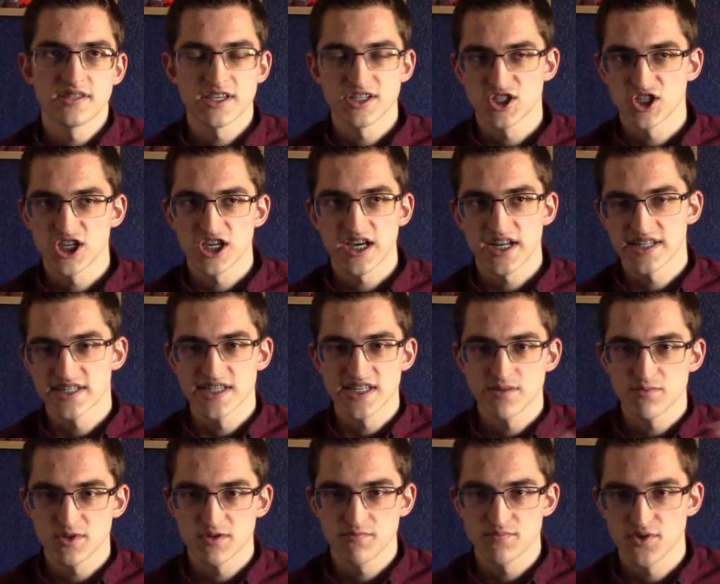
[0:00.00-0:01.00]
then she got a
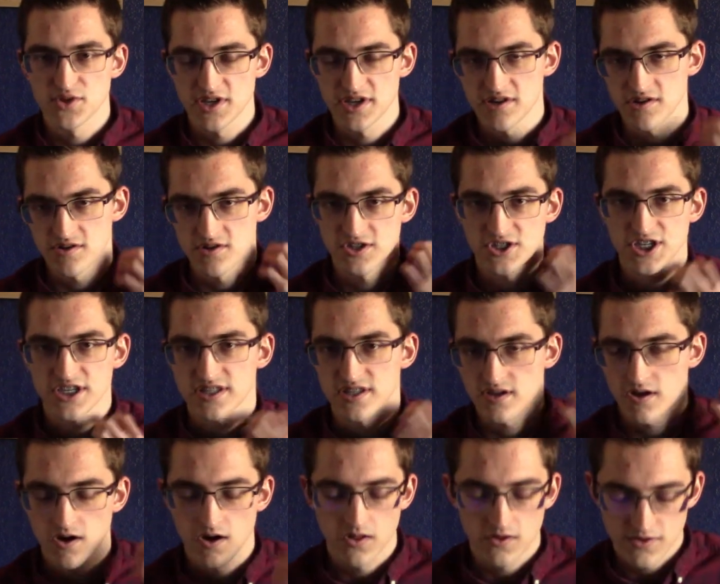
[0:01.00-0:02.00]
demon put in her. She has
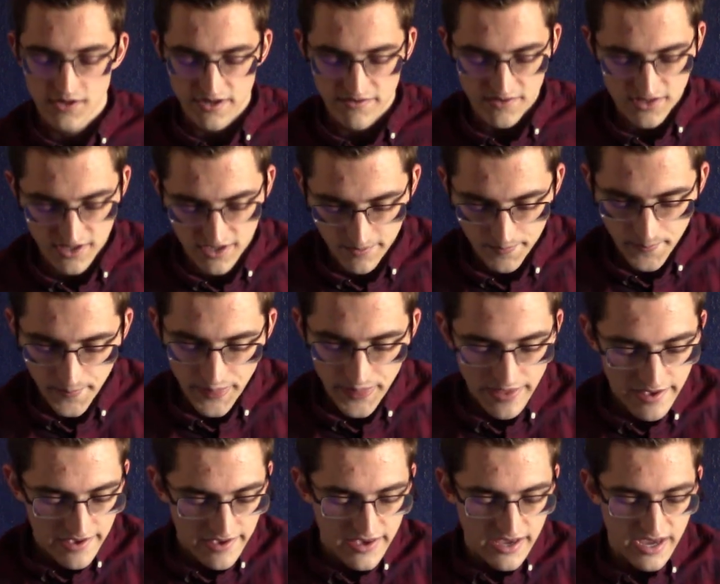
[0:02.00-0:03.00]
the collar and everything,
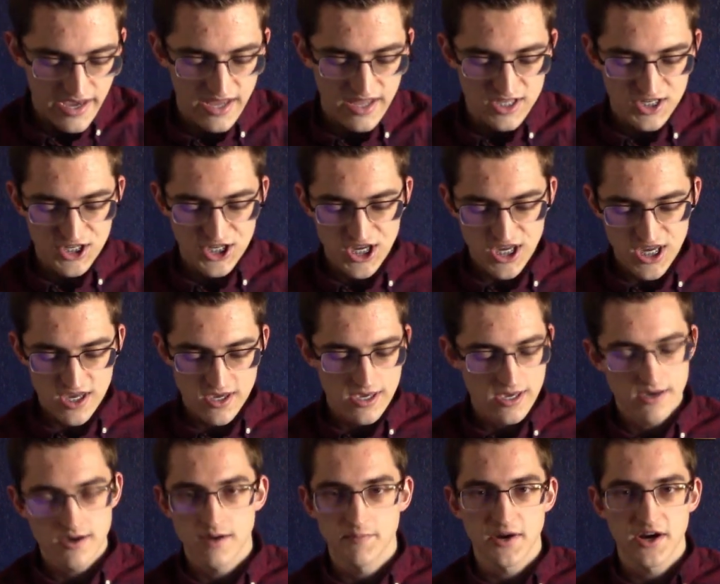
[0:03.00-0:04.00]
and
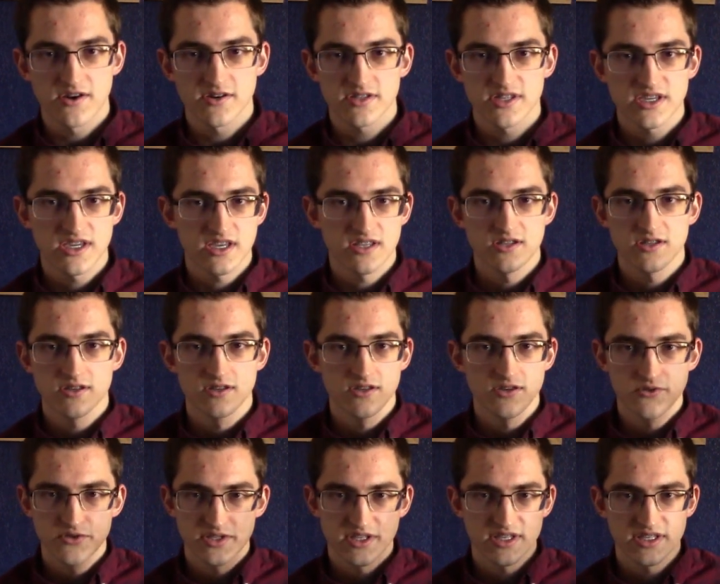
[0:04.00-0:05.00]
she apparently can
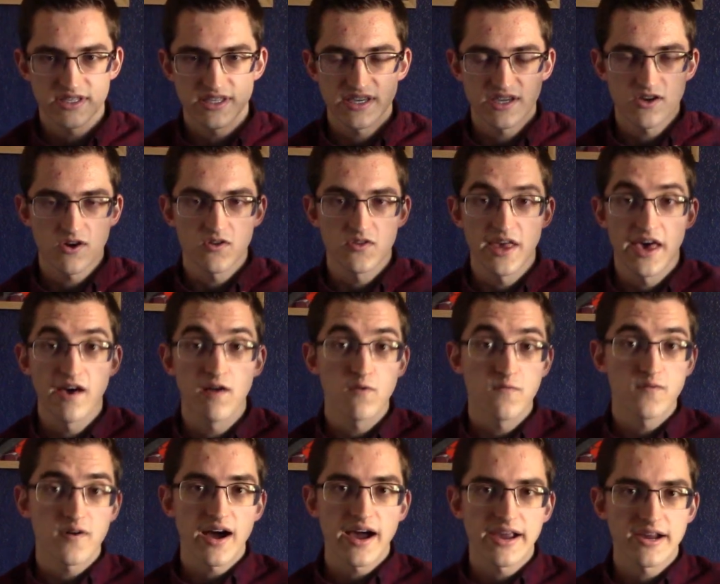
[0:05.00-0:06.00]
use this thing called
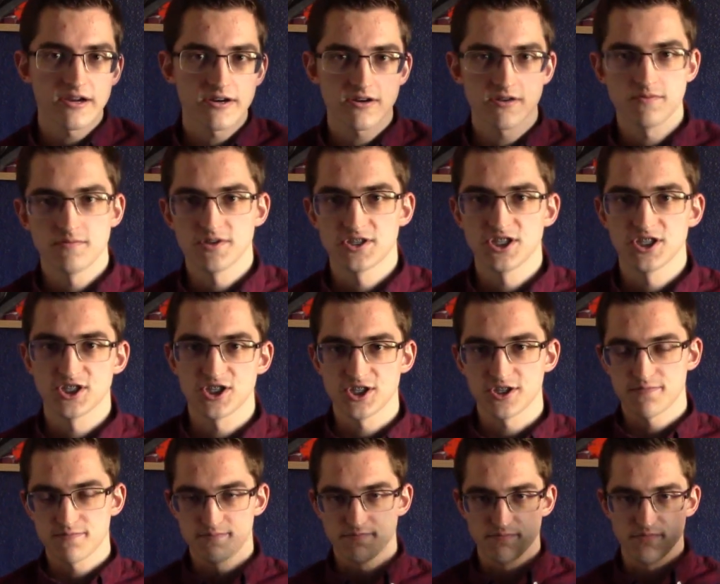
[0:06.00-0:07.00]
Hellfire, which is
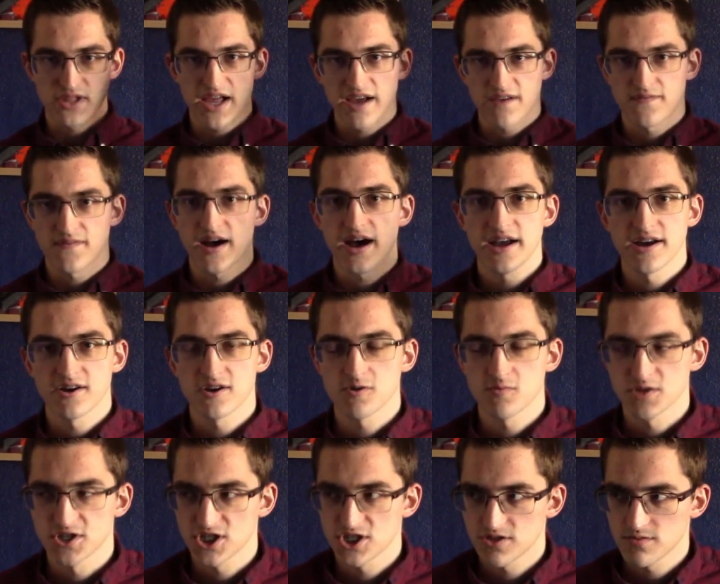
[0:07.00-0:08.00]
just black fire,
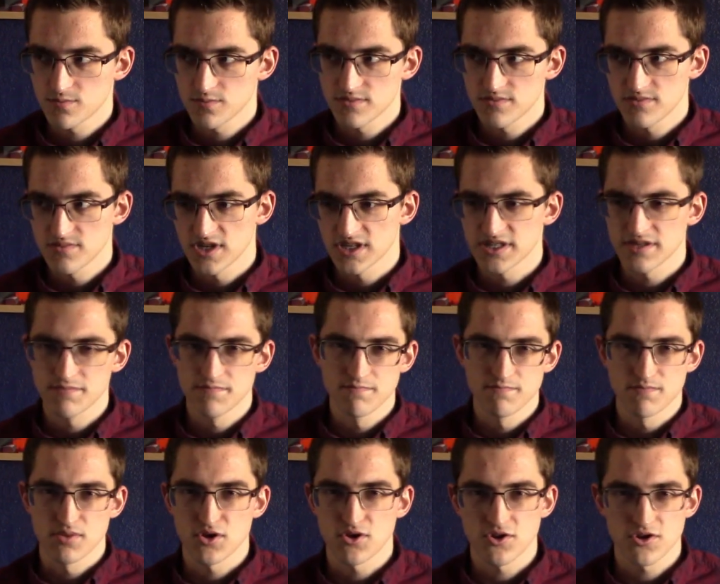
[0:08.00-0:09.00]
which
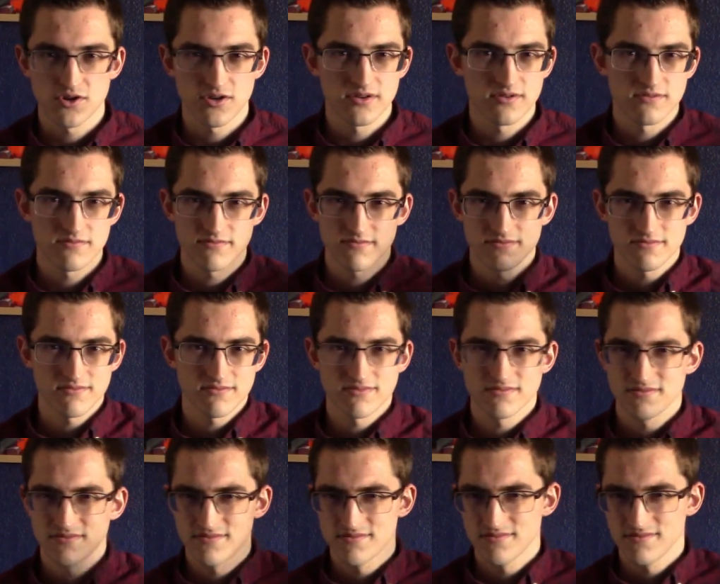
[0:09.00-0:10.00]
doesn't burn,
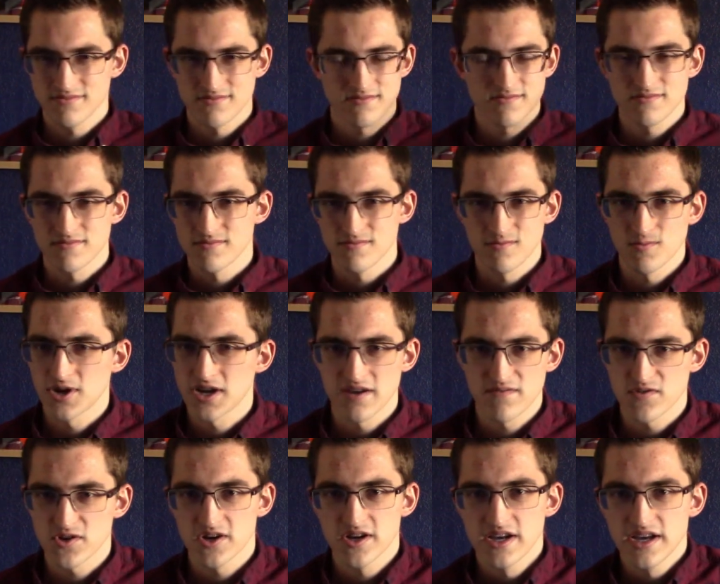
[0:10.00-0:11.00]

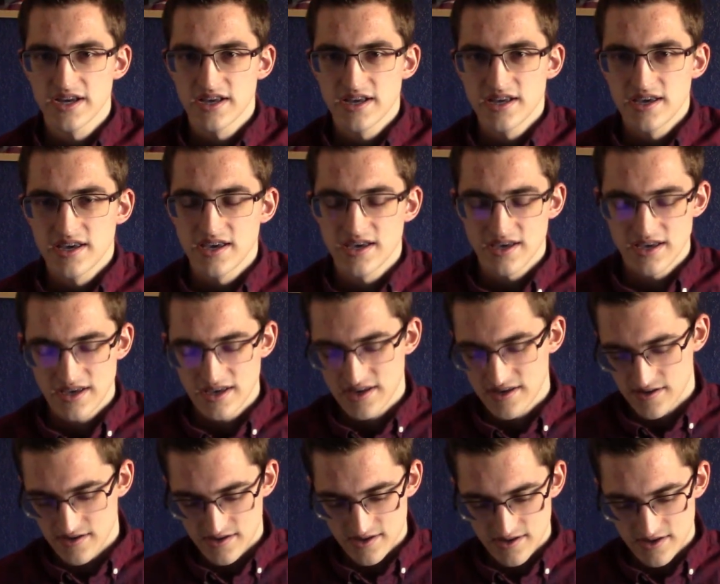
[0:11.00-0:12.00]
whatever.
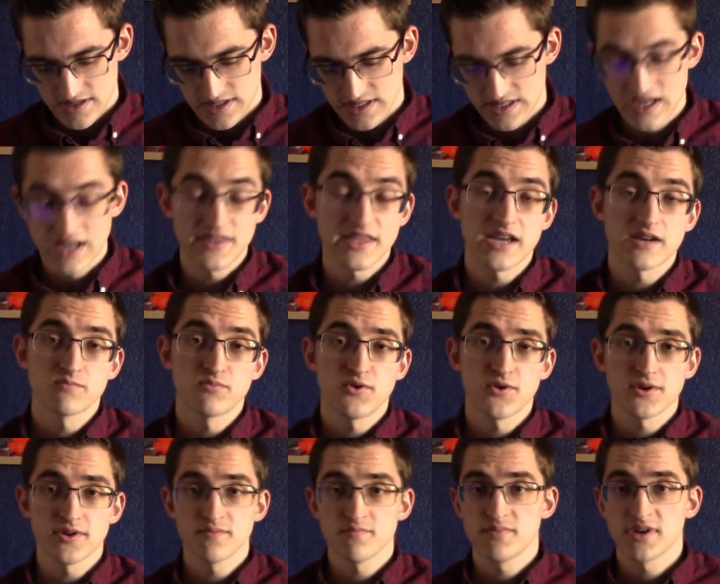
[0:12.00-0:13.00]
It's not that
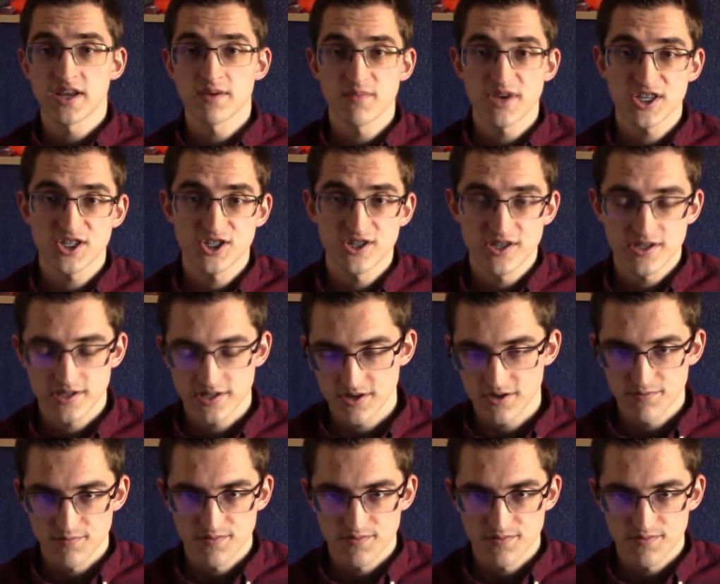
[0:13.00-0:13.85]
important, but I mentioned it, so